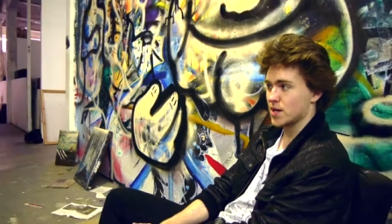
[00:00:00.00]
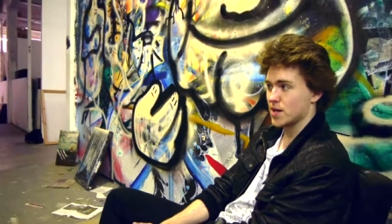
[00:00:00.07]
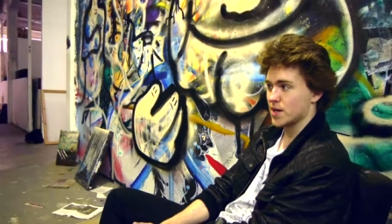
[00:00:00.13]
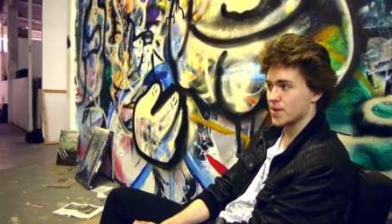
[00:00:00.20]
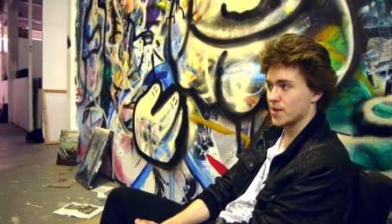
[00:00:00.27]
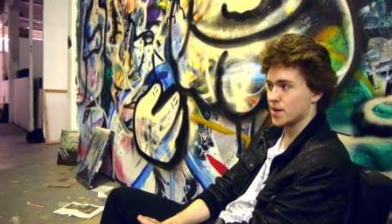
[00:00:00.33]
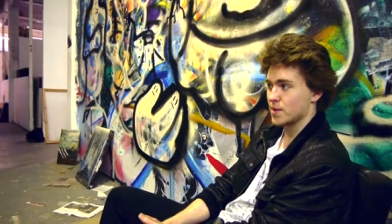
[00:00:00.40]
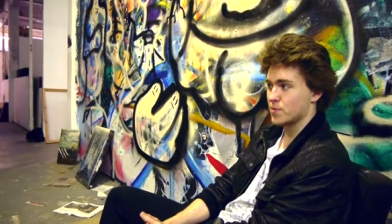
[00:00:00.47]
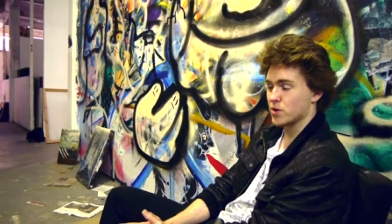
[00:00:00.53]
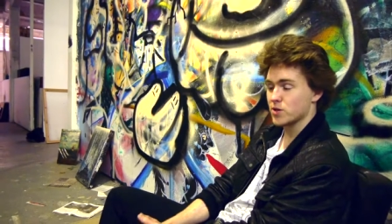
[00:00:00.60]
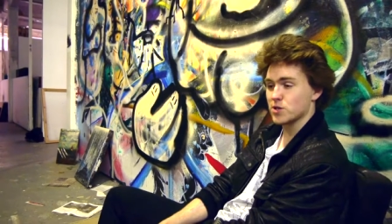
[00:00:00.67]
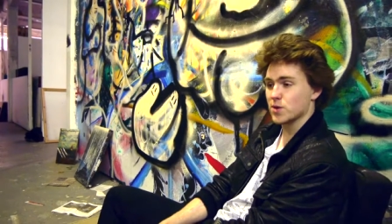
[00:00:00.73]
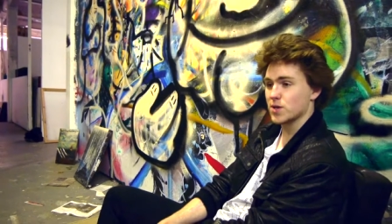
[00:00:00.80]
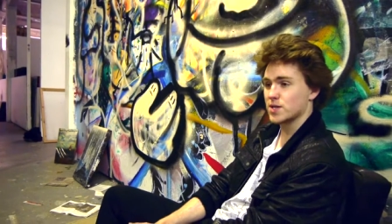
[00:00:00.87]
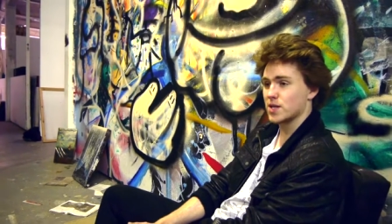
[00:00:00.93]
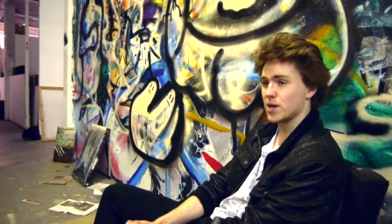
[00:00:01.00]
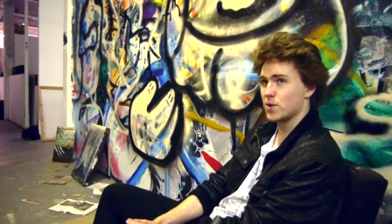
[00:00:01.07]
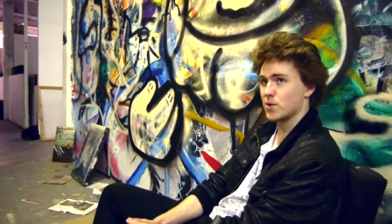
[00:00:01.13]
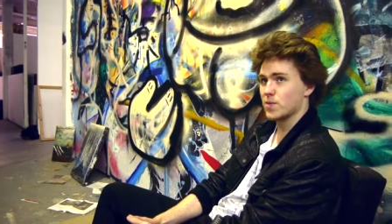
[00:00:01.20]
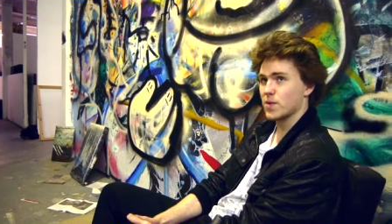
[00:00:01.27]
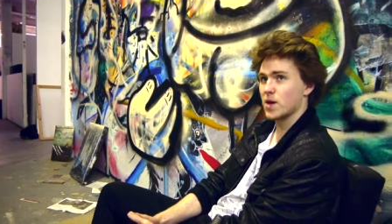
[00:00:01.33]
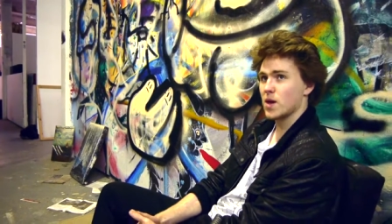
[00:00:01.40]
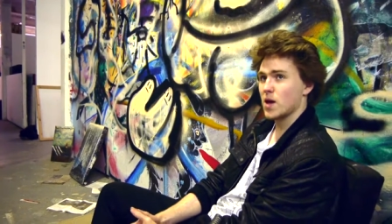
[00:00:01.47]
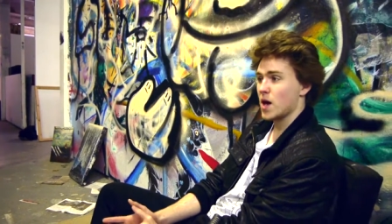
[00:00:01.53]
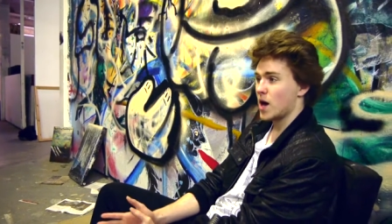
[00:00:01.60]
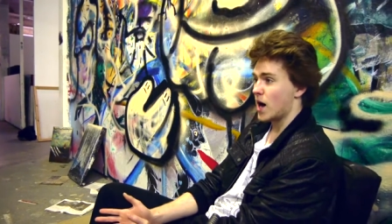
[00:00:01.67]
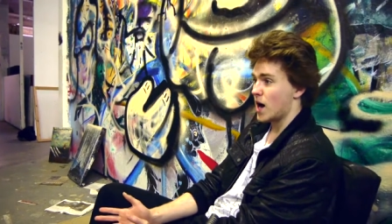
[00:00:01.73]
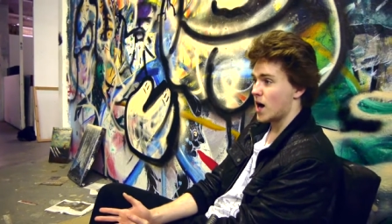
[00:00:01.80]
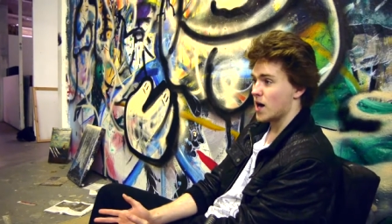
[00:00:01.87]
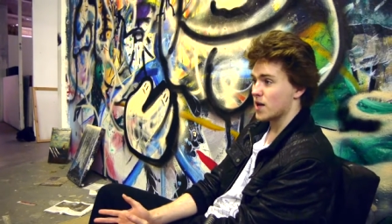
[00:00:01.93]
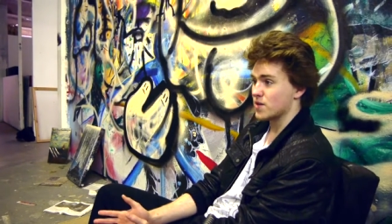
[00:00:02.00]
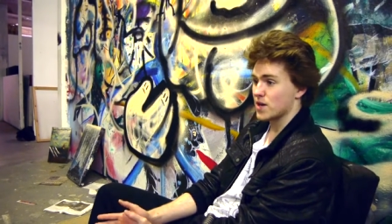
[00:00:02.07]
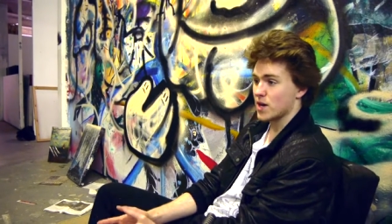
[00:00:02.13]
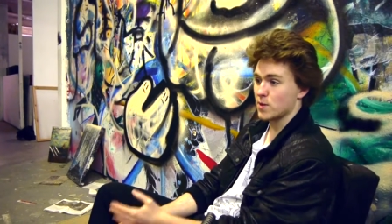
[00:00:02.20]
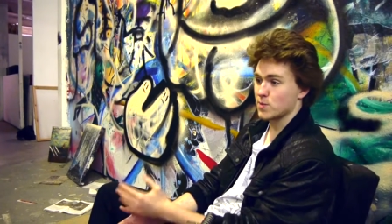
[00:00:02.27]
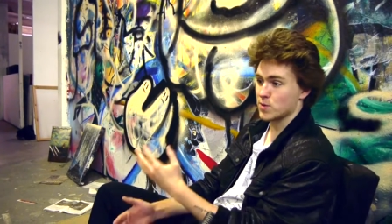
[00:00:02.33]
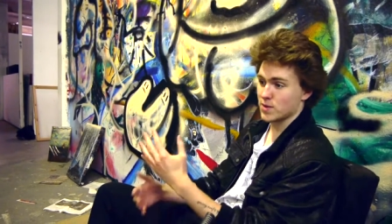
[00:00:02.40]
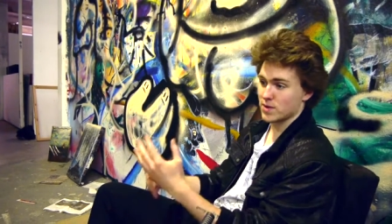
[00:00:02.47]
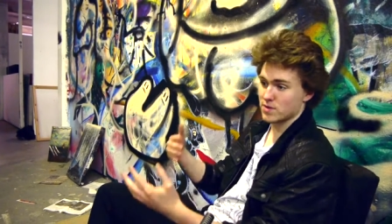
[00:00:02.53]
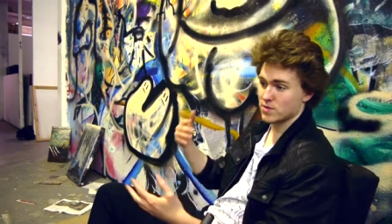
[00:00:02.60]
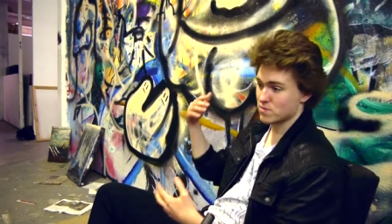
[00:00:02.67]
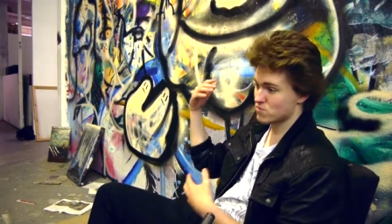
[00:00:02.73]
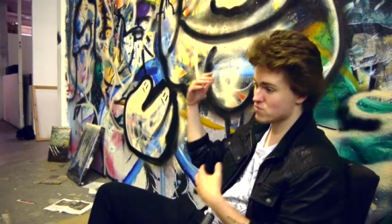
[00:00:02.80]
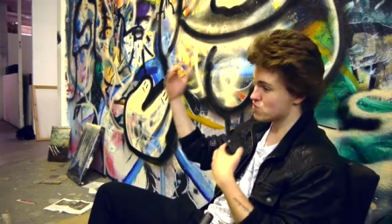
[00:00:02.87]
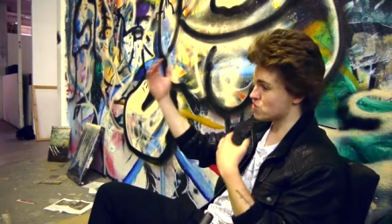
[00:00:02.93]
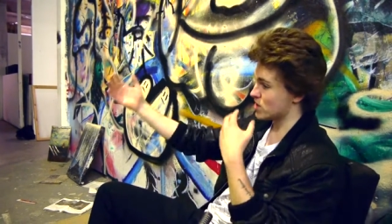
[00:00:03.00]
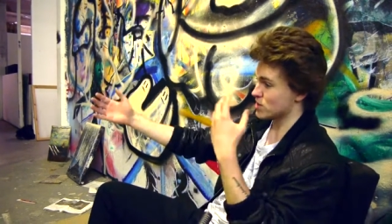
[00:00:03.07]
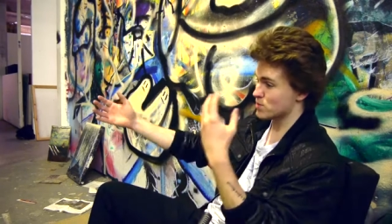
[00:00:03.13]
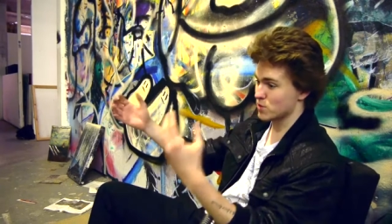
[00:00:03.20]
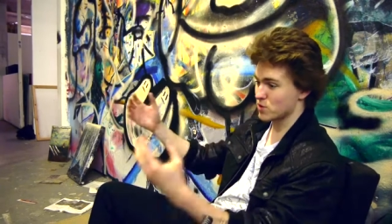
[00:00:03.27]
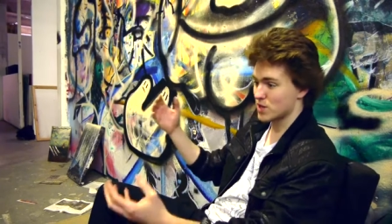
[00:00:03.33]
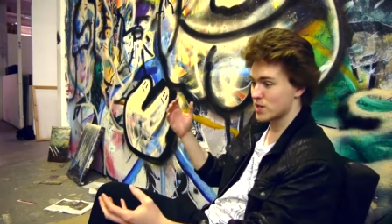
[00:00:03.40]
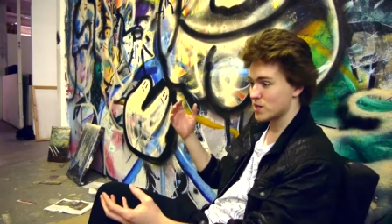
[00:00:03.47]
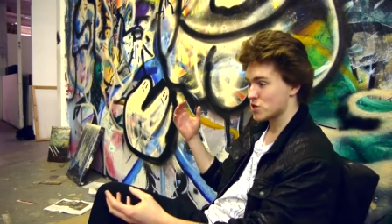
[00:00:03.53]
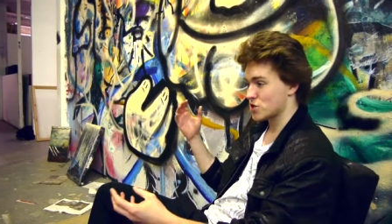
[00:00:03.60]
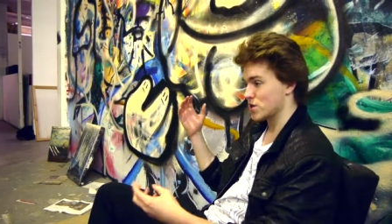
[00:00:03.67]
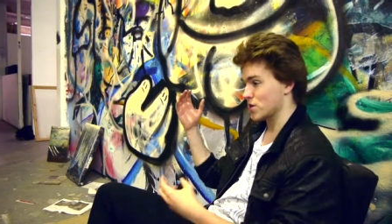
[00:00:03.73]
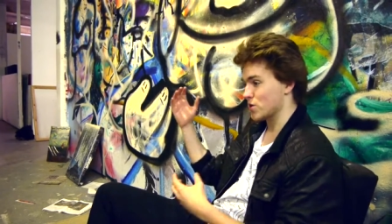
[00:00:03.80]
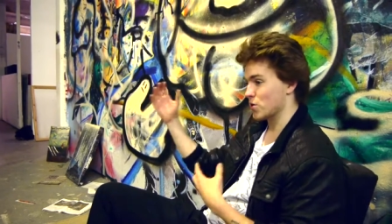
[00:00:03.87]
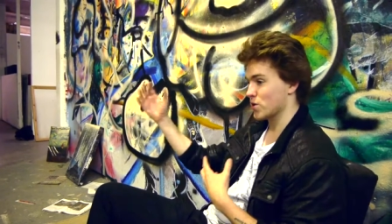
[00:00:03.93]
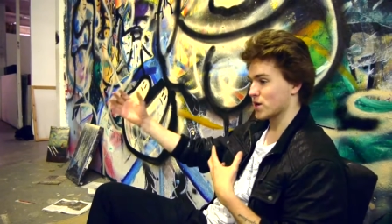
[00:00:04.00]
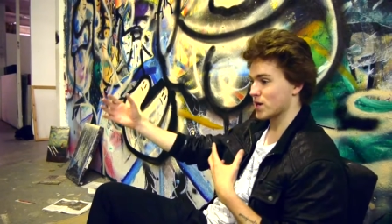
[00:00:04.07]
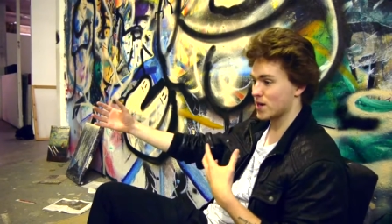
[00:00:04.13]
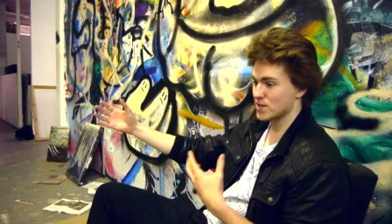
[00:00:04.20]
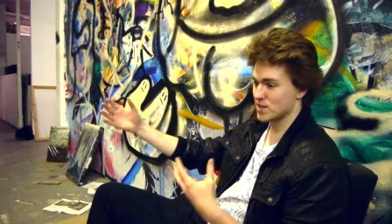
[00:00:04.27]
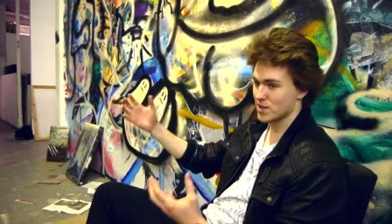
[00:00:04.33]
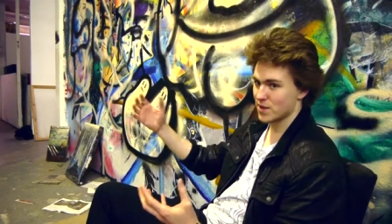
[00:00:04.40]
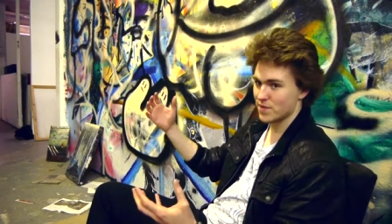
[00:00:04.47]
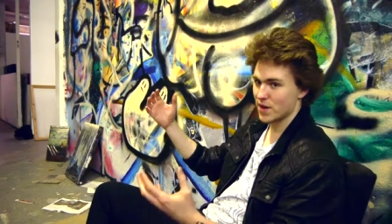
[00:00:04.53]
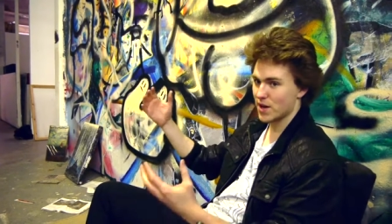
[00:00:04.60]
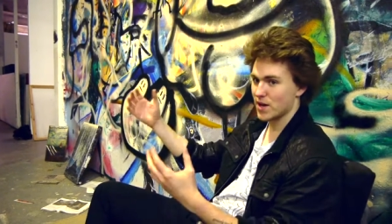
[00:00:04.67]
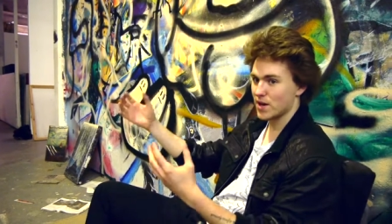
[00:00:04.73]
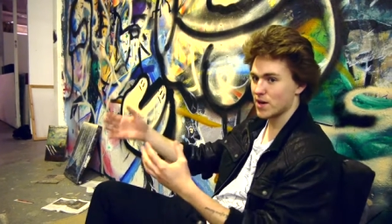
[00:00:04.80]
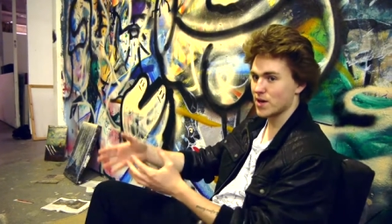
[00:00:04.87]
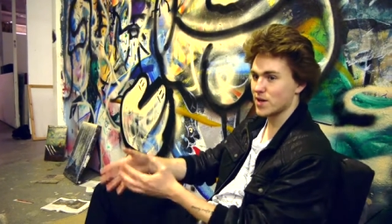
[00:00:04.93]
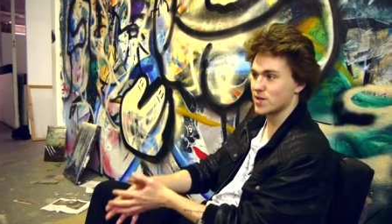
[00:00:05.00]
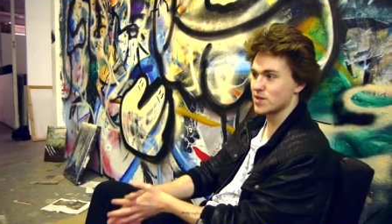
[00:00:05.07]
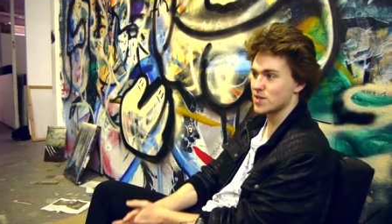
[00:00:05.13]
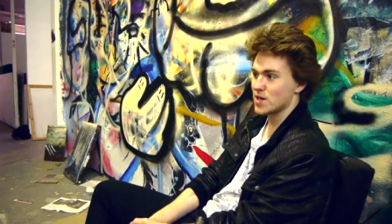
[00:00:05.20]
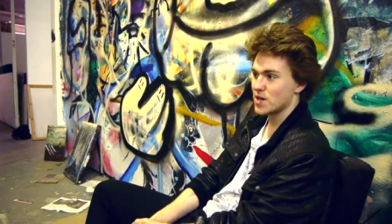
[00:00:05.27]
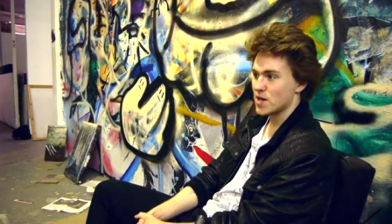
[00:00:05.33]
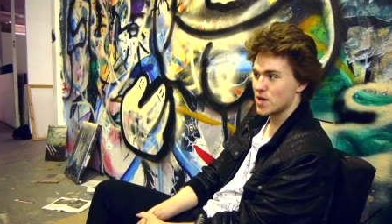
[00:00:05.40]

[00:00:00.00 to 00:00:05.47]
at the Brunswick Hotel, and they helped with the transportation and organising the event, and